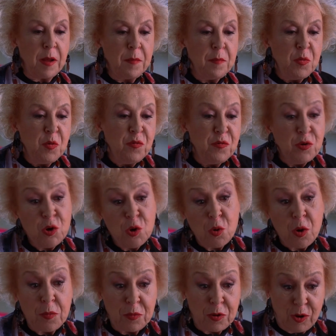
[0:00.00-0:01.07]
up
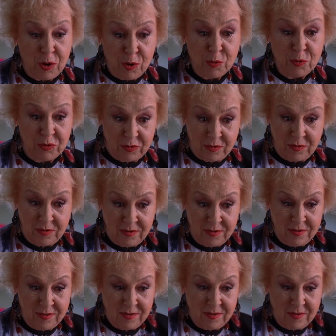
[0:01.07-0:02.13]
close where
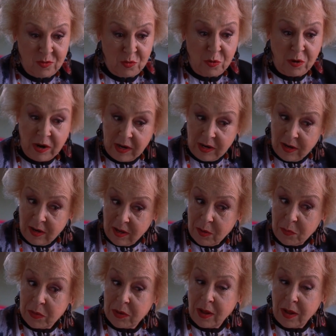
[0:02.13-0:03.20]
I can keep an eye
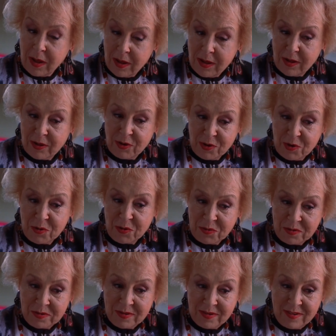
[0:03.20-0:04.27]
on you.
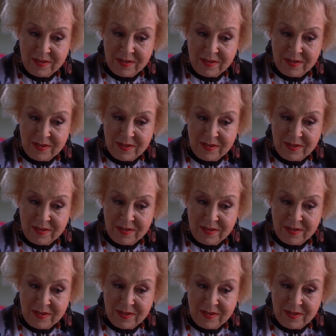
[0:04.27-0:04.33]
They